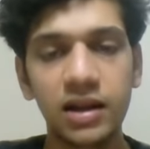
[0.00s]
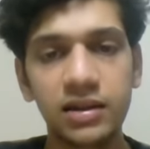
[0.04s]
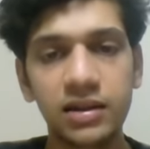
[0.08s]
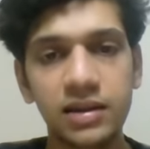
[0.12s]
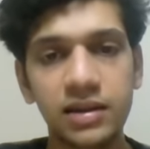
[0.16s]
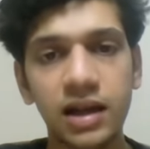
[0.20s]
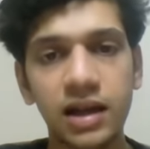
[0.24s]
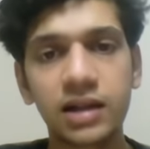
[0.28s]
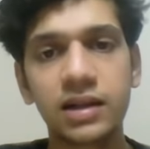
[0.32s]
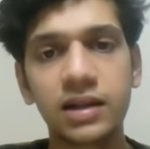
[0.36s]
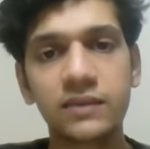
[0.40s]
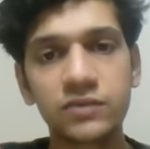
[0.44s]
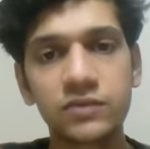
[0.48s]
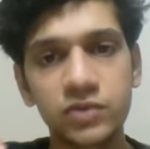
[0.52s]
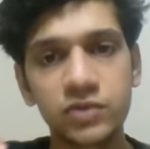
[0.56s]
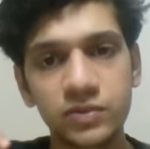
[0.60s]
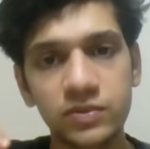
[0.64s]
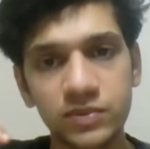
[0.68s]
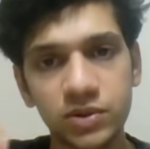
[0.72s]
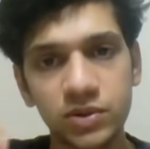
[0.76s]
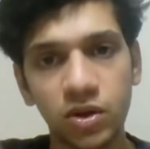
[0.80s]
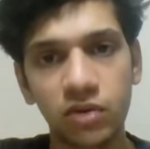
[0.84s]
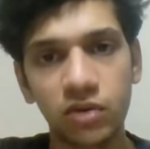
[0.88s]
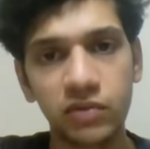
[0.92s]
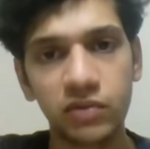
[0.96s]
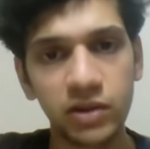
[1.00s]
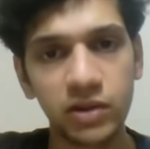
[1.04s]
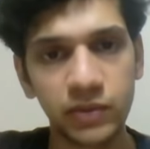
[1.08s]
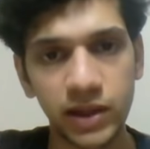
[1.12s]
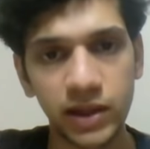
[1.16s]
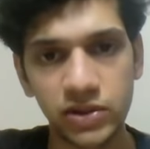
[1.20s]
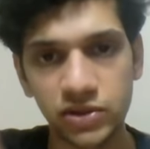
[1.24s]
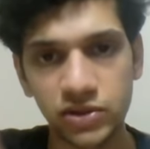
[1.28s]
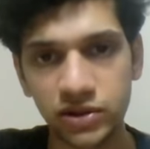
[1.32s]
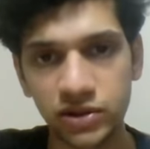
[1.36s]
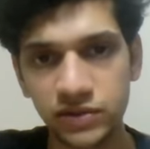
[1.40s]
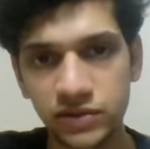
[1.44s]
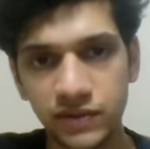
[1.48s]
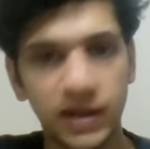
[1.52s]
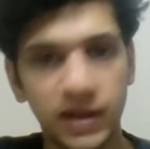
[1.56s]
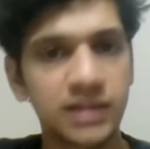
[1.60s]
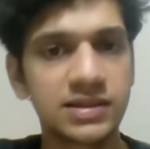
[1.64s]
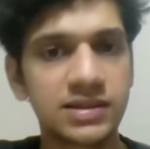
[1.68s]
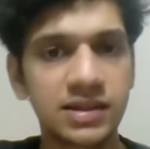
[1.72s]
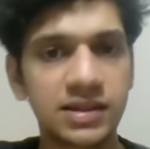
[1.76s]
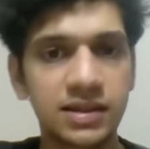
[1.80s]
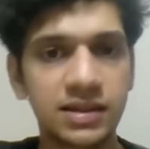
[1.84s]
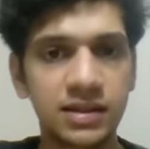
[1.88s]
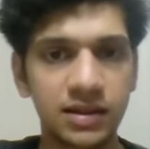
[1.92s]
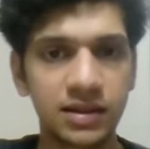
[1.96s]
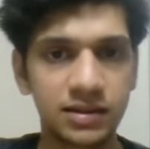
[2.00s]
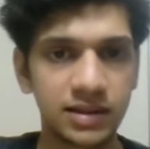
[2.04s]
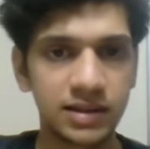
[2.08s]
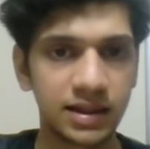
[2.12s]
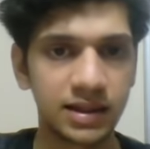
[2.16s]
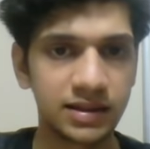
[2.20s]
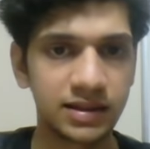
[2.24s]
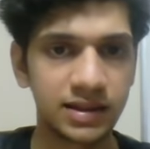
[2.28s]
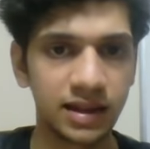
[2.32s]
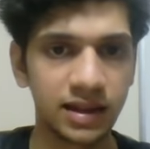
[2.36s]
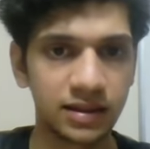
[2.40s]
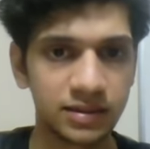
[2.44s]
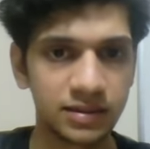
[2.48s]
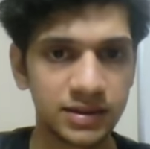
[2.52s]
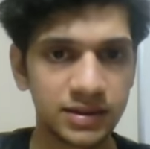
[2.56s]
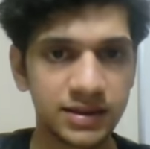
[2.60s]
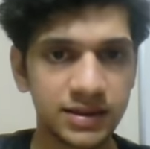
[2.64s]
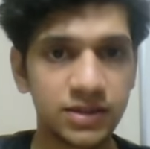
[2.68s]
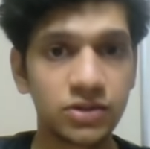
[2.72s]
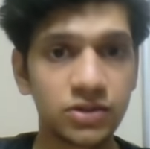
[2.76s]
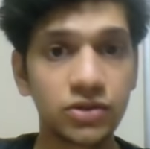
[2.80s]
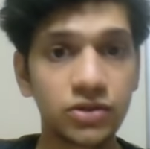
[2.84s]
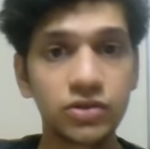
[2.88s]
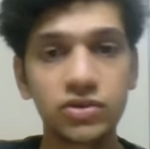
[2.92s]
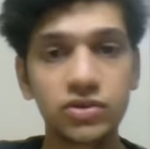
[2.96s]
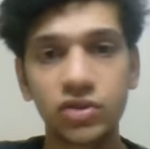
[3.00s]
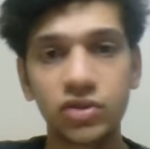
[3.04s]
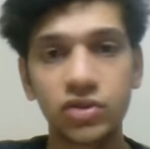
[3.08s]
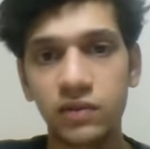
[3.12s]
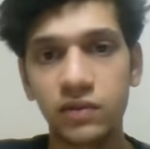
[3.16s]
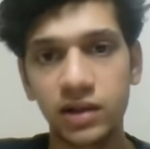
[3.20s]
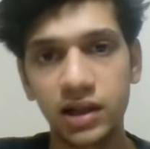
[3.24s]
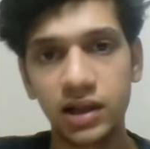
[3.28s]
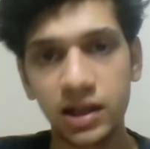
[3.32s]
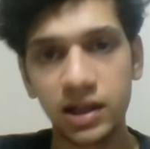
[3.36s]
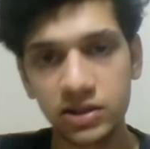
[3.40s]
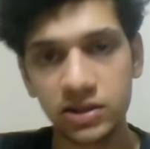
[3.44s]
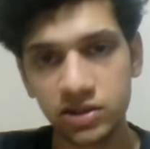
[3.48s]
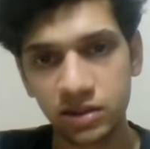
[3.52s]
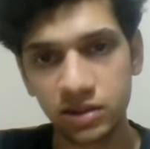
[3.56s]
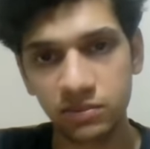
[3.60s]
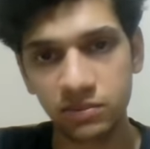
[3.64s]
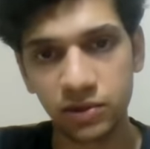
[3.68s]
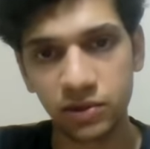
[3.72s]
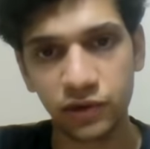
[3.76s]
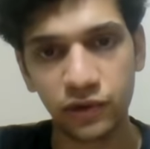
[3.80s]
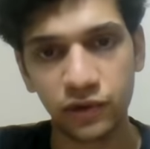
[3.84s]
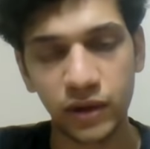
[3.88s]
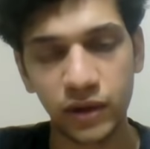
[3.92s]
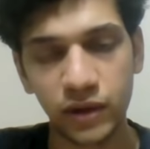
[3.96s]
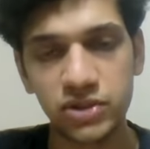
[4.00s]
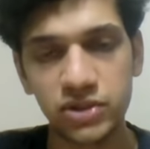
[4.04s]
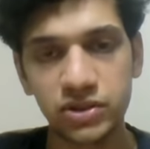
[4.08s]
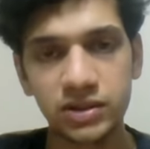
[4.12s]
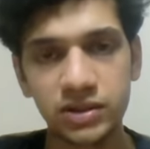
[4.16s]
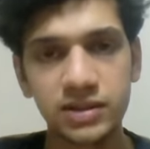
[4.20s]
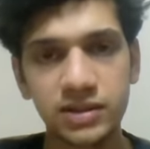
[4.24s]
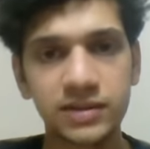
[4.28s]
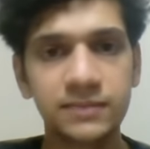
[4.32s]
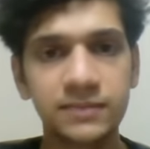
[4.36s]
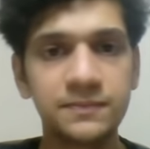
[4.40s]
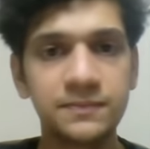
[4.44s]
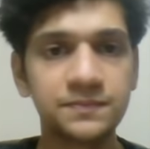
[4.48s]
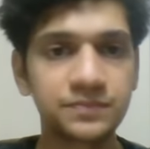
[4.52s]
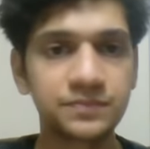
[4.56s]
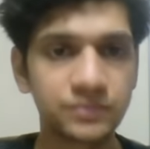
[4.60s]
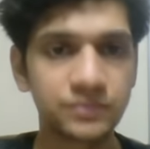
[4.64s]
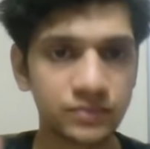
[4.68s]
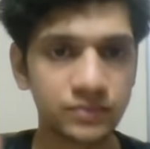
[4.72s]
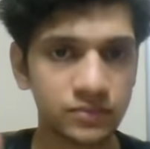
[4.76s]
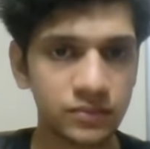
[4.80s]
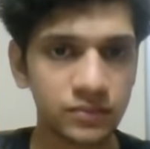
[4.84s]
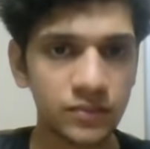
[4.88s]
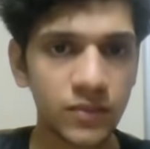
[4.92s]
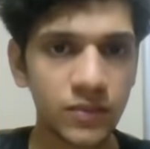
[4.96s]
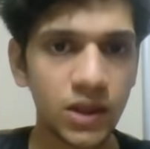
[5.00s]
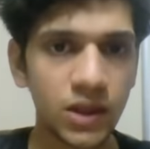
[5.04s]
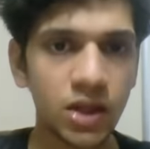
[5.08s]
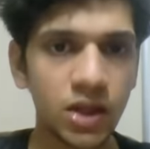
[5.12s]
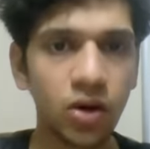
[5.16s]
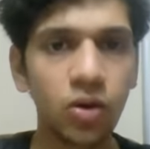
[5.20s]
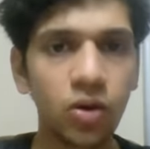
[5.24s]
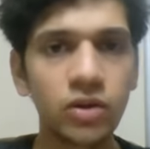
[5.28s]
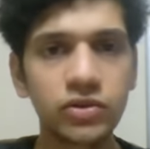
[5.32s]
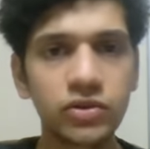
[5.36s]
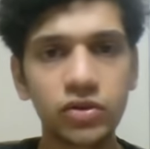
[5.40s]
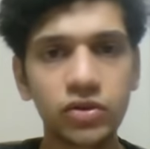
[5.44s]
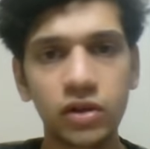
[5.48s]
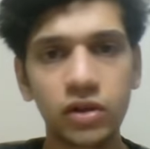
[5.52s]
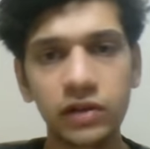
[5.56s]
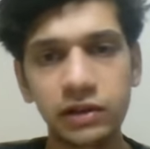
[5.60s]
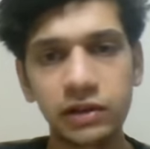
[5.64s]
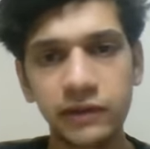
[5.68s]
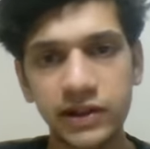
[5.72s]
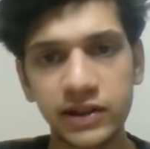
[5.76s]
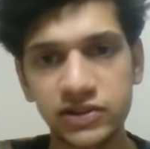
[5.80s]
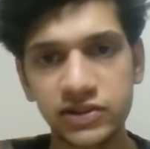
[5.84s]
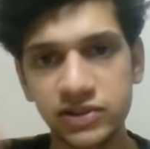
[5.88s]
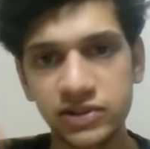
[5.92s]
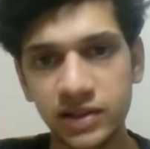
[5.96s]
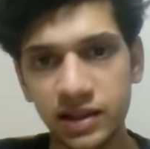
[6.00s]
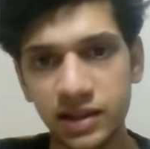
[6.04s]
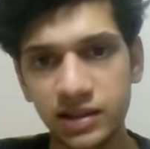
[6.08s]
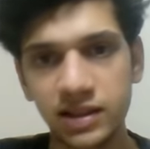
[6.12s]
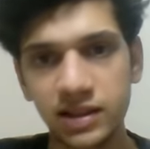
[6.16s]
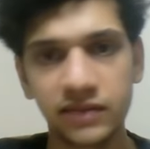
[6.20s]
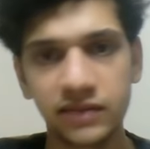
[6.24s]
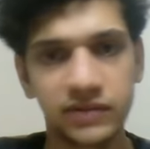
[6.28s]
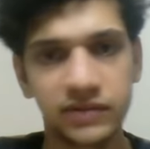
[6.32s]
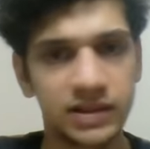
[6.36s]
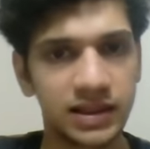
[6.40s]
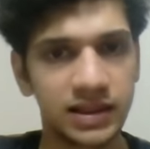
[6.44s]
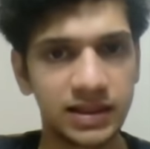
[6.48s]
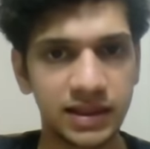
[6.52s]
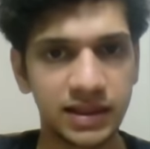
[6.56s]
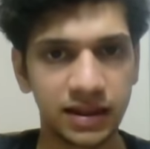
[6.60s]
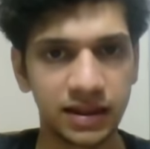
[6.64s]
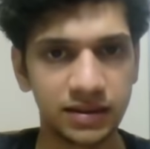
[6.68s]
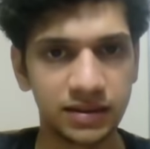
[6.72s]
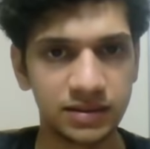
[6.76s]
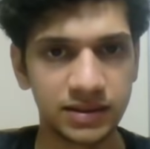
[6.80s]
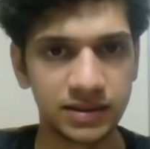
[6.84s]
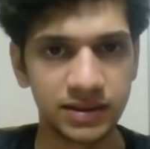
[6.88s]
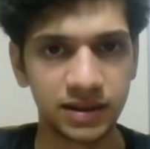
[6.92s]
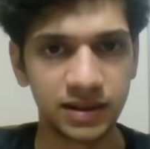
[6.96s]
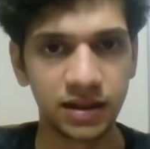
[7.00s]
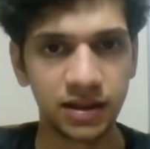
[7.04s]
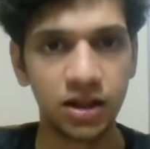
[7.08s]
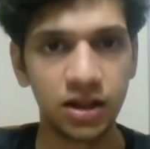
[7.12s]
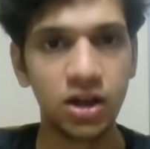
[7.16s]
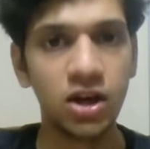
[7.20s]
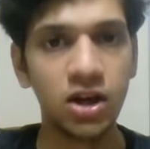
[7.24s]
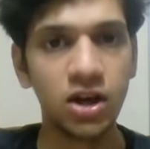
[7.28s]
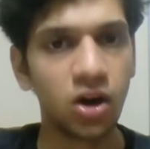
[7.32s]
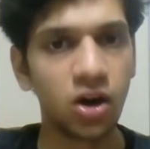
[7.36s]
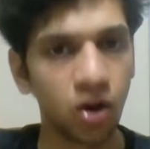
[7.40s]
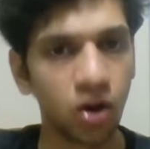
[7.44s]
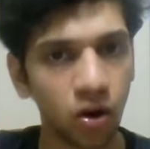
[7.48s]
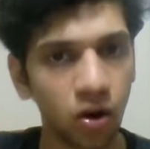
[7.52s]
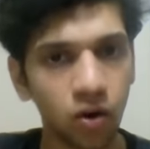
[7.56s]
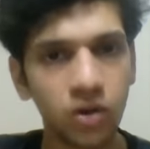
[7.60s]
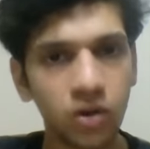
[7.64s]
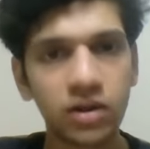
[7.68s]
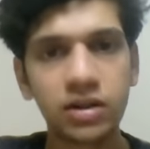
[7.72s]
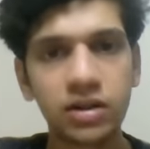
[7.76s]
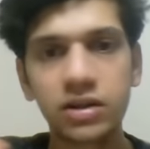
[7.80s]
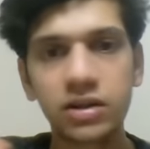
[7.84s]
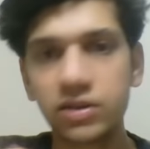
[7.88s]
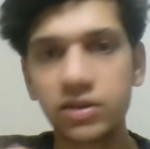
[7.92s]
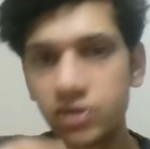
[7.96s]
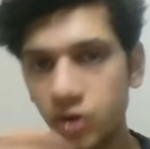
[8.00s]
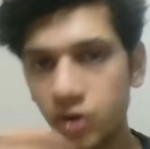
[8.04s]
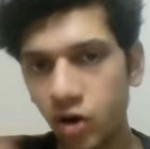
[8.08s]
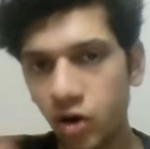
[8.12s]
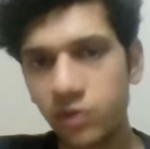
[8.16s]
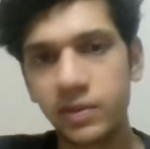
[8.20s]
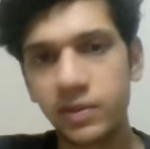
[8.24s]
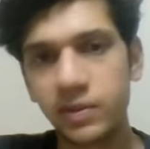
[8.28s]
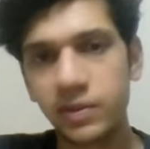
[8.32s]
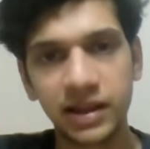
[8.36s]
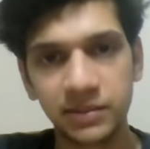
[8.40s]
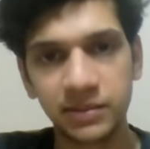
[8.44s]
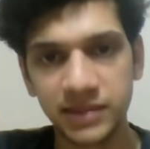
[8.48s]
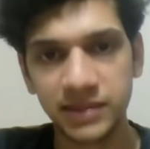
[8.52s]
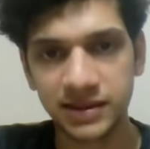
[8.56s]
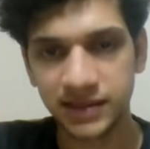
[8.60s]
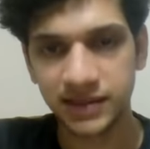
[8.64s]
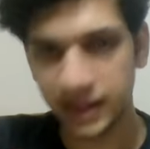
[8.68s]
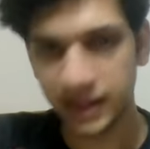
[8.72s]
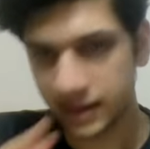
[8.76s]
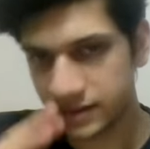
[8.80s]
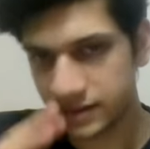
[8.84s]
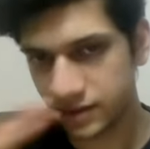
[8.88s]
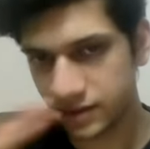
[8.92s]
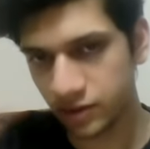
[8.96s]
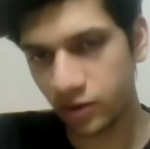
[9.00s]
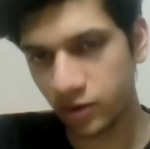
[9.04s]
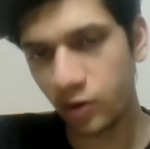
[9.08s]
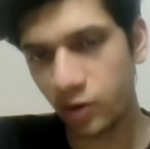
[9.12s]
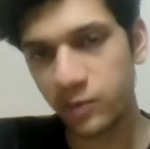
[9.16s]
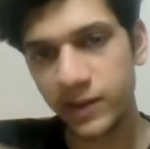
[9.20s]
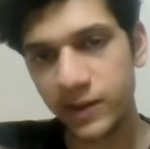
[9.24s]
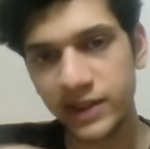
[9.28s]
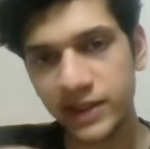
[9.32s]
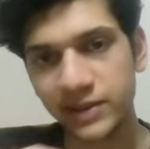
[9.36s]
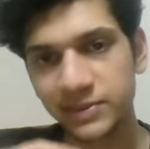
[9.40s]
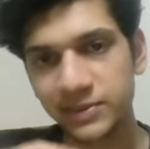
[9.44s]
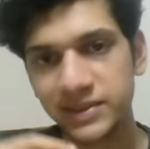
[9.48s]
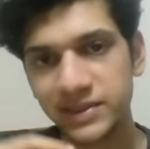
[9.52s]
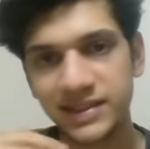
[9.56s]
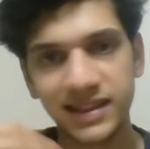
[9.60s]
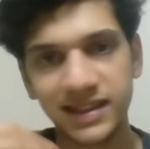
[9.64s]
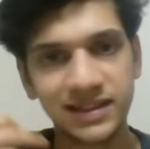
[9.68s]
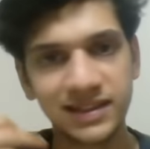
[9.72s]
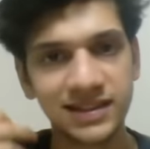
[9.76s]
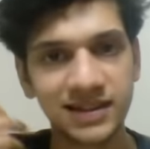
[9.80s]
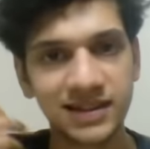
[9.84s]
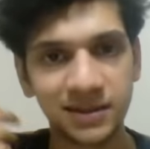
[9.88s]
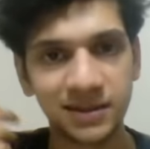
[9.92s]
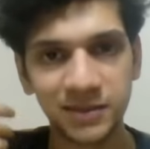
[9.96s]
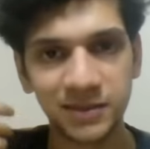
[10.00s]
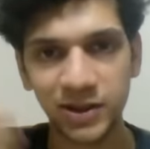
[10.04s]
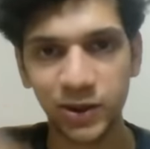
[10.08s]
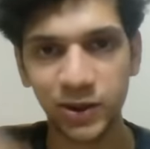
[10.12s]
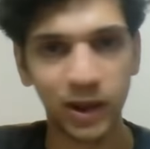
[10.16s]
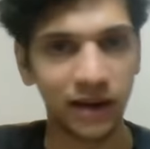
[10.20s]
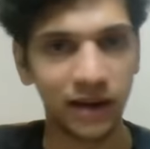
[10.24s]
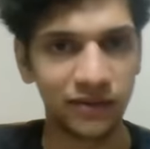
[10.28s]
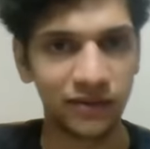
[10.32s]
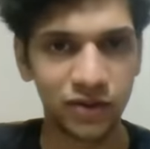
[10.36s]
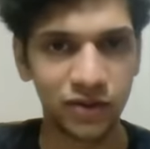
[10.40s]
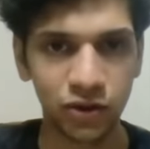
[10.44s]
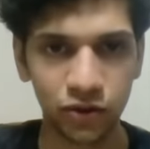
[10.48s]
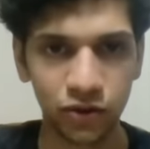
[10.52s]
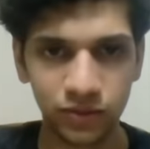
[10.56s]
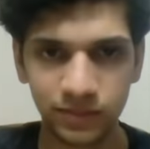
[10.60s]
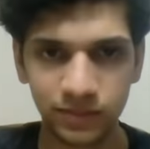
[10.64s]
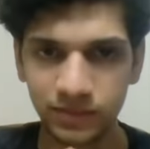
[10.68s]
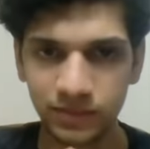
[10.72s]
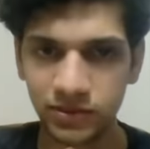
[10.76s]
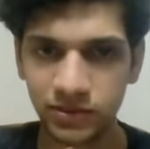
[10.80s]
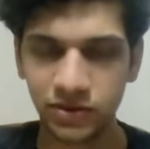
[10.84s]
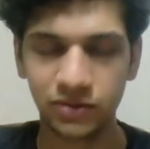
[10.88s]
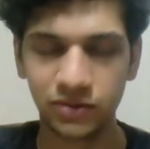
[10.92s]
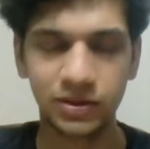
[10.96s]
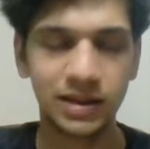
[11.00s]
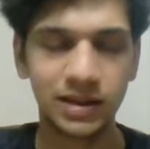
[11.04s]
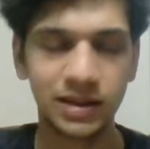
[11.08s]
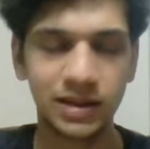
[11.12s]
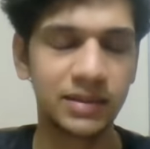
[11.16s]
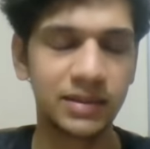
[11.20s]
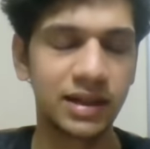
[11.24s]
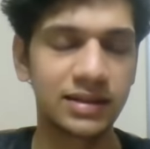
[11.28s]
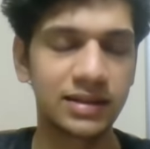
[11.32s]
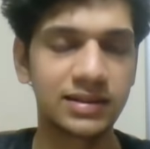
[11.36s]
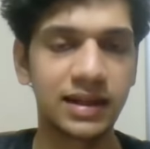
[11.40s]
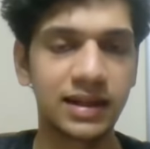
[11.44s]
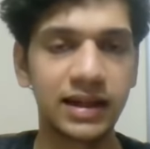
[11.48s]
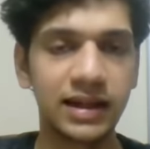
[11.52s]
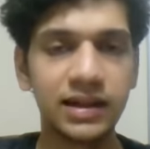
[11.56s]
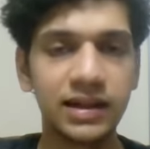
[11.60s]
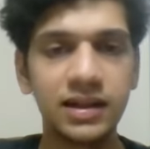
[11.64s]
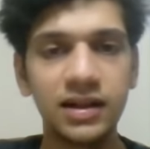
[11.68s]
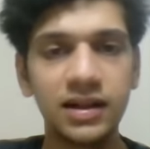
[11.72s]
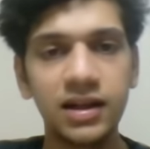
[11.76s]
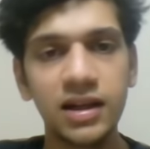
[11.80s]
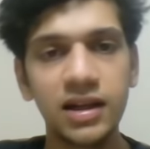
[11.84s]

That comes from solving questions faster than the others. So you solve a larger number of questions, or solving questions that are tougher than the others, or not making mistakes. Now, not making mistakes is something you have to do, so keep that aside.